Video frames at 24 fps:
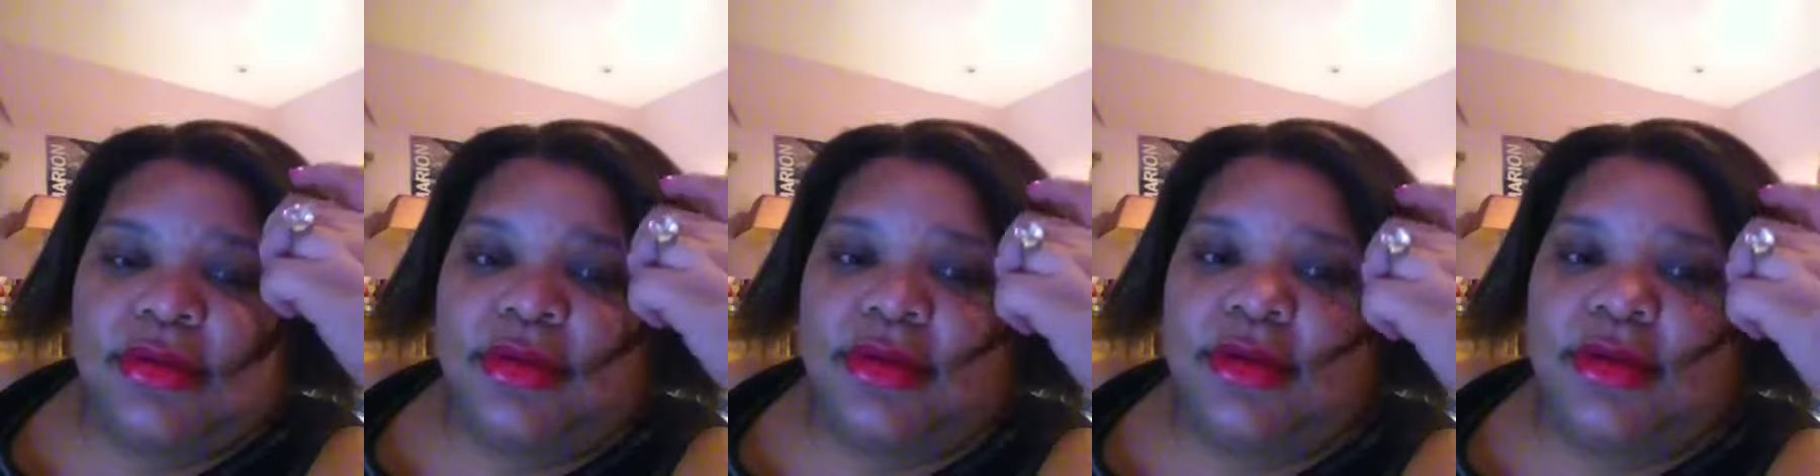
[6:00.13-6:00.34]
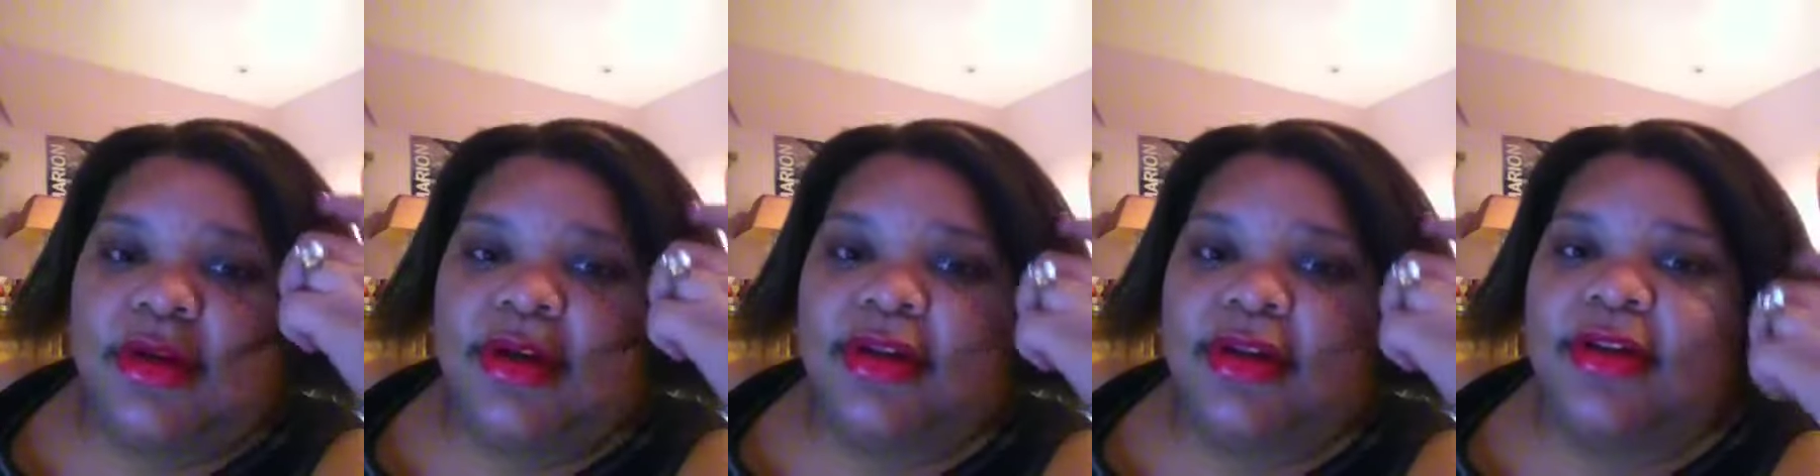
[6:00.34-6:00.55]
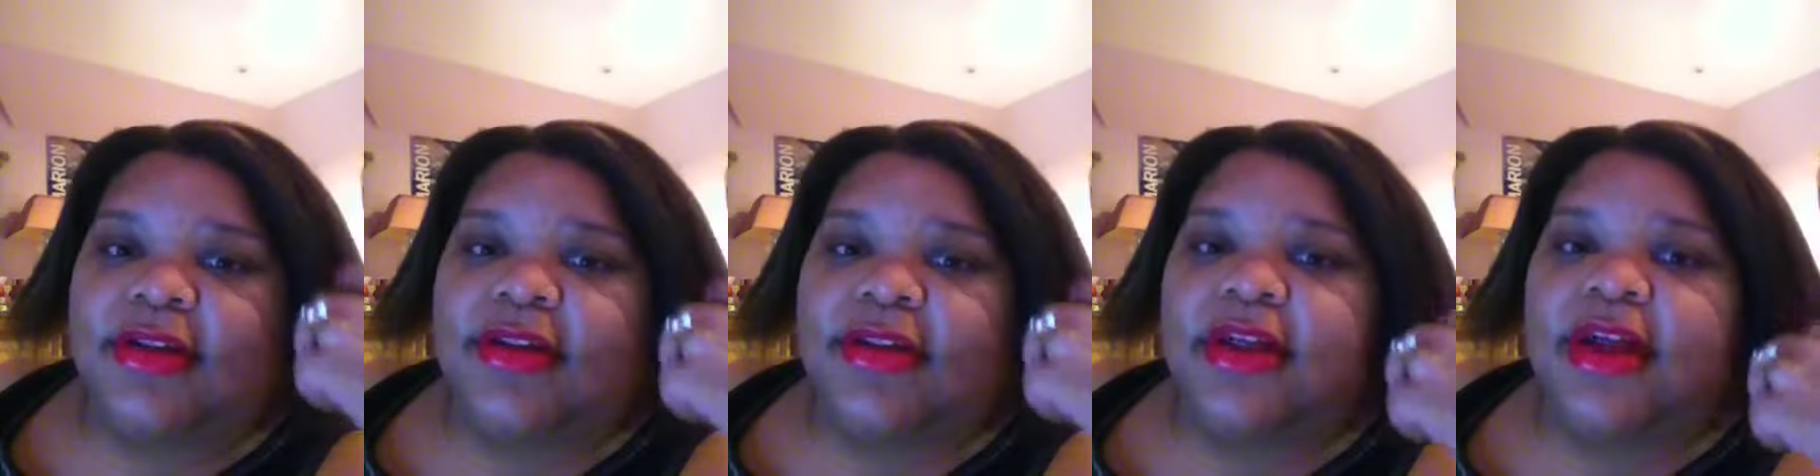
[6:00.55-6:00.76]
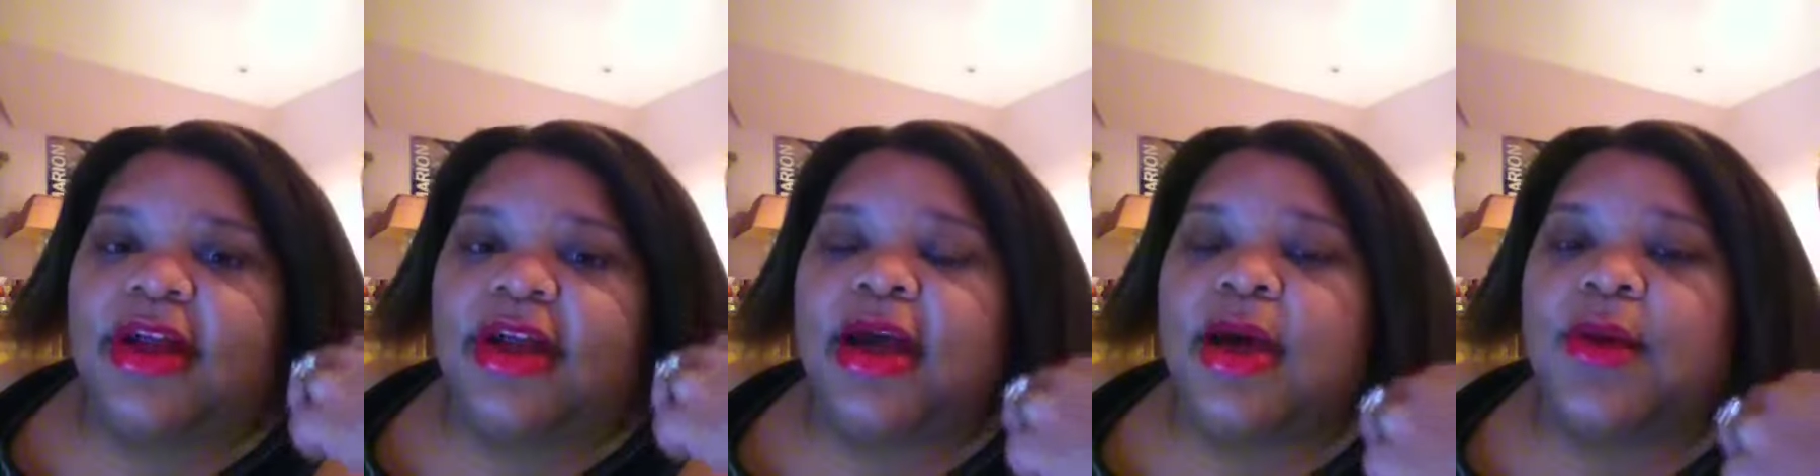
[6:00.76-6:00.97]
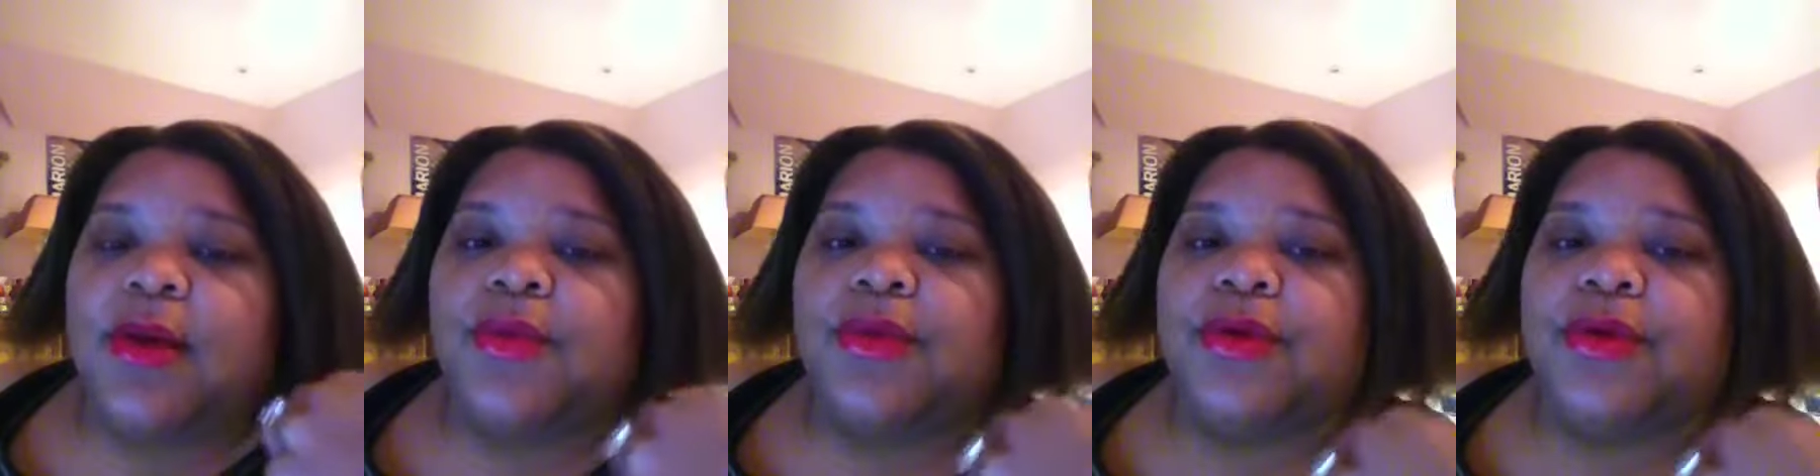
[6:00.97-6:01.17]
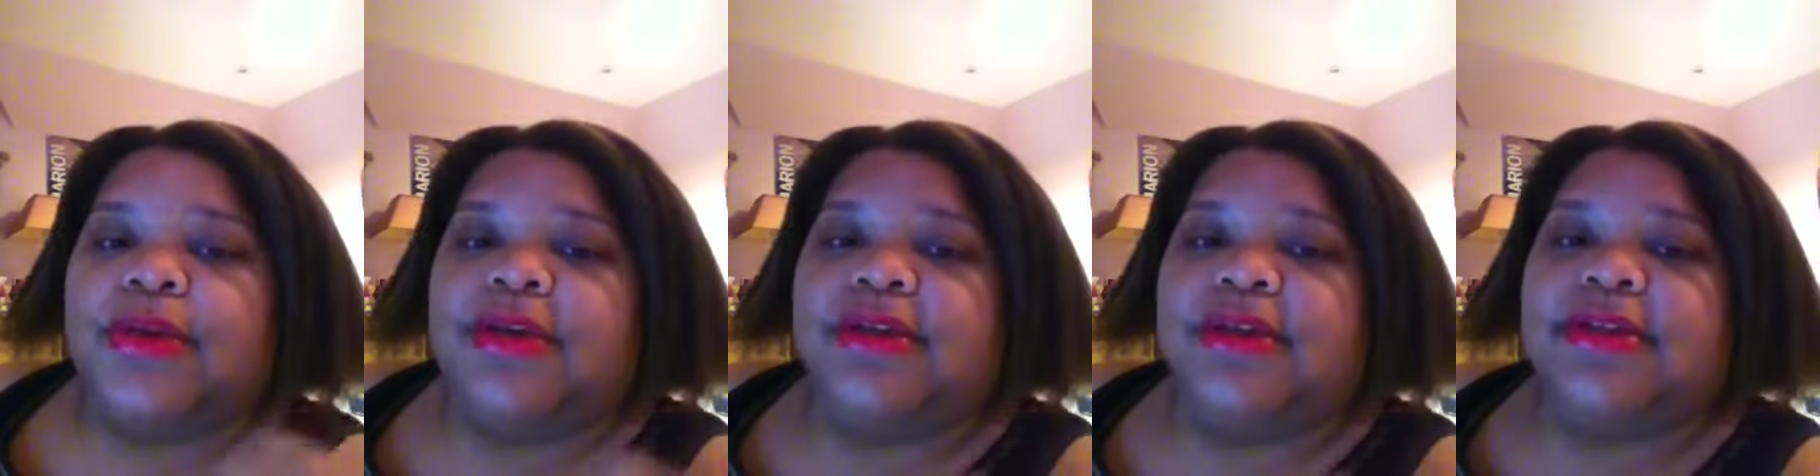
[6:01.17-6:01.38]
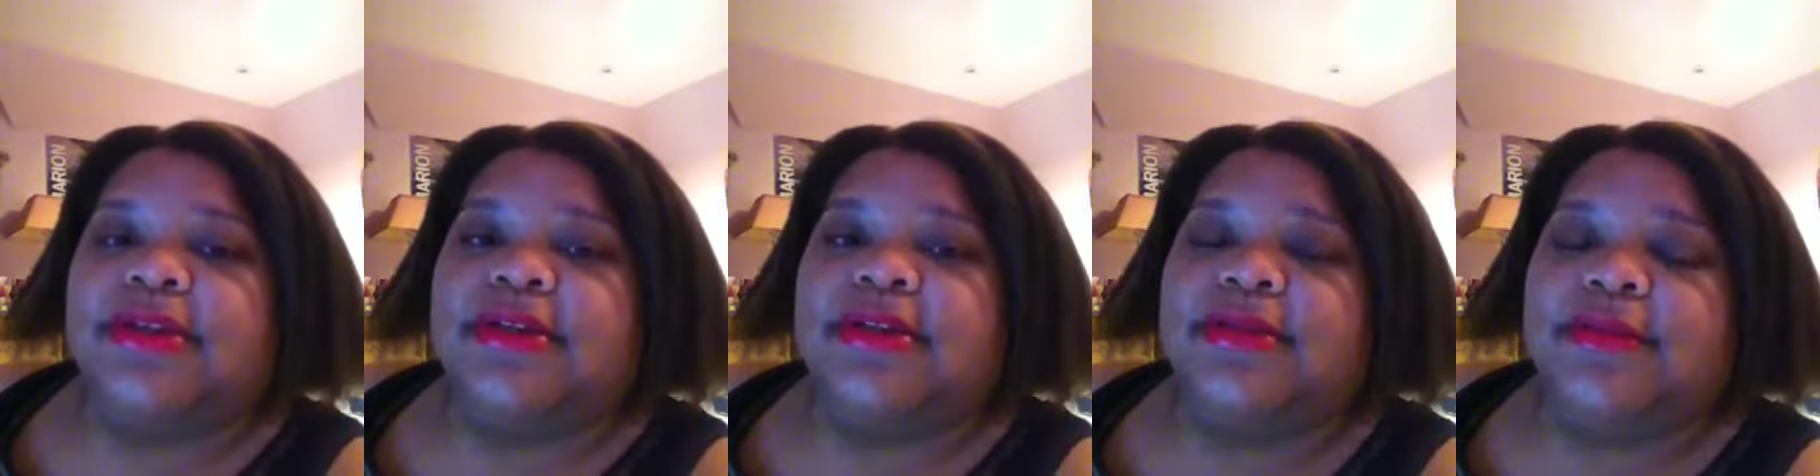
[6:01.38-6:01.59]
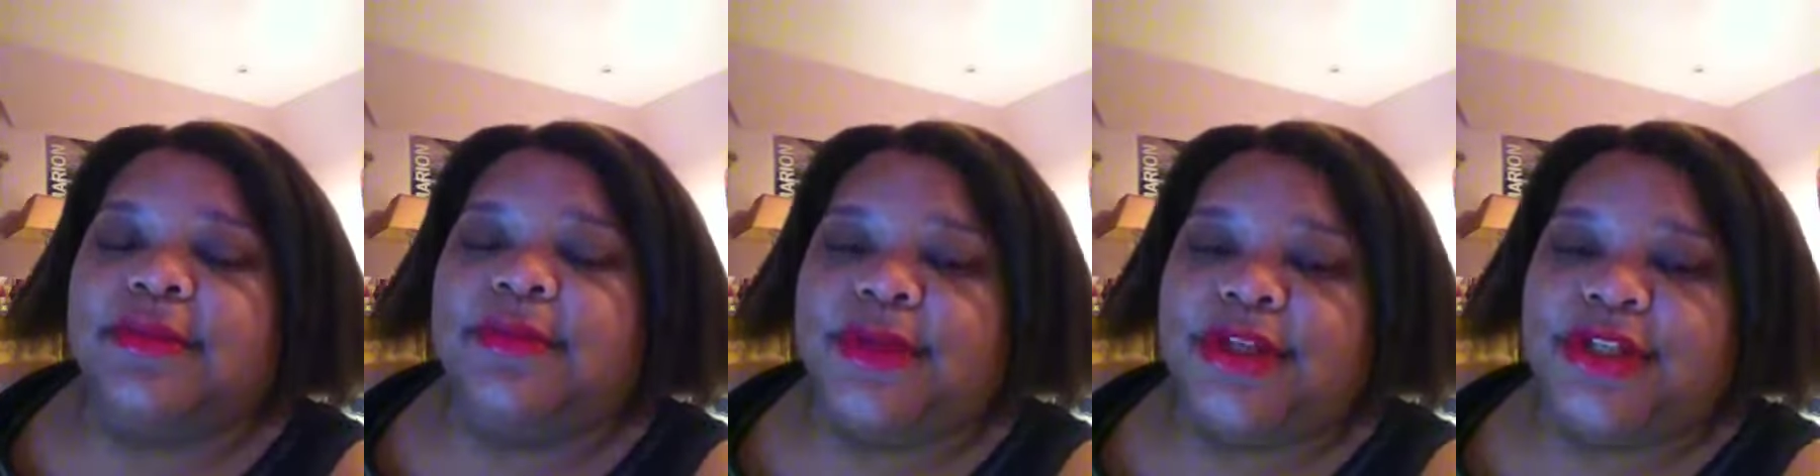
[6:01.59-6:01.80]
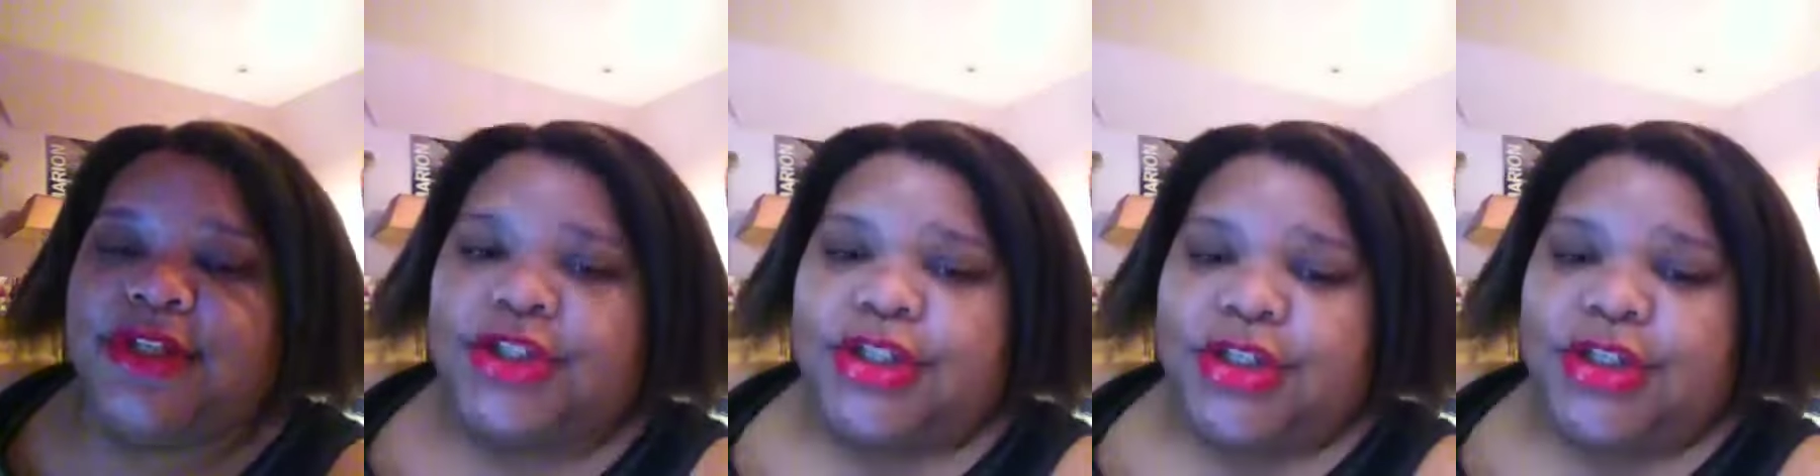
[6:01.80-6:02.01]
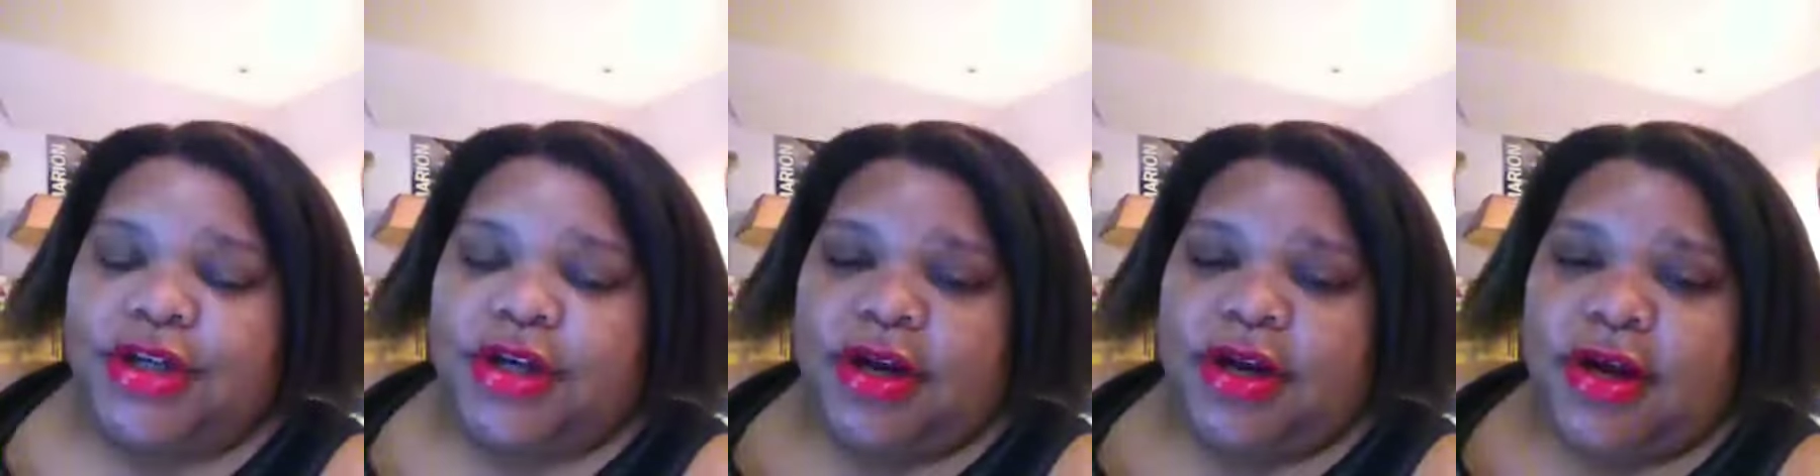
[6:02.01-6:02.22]
Another thing I want to
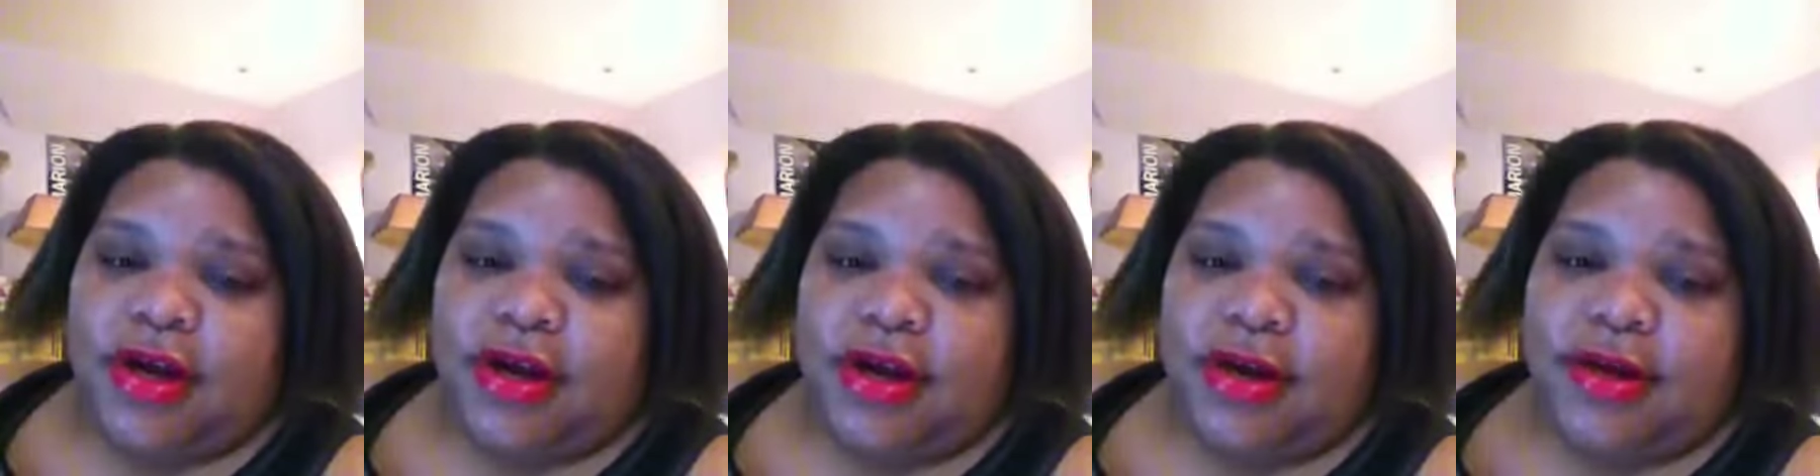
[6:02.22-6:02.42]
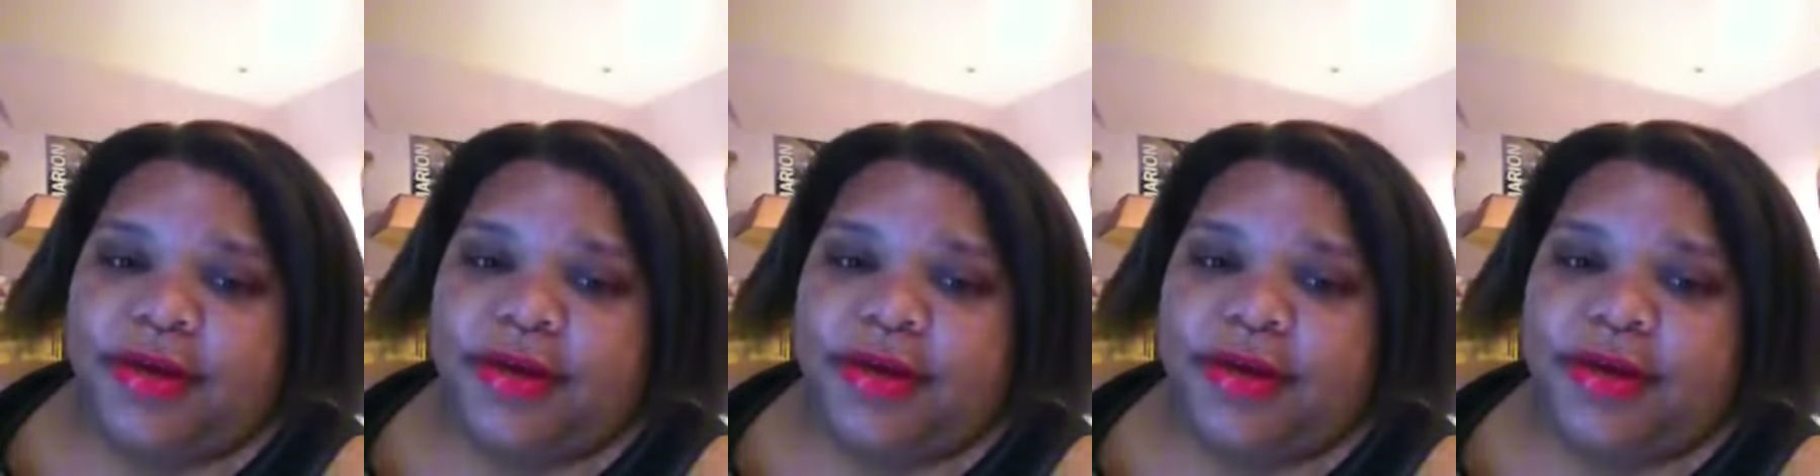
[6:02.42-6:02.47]
mention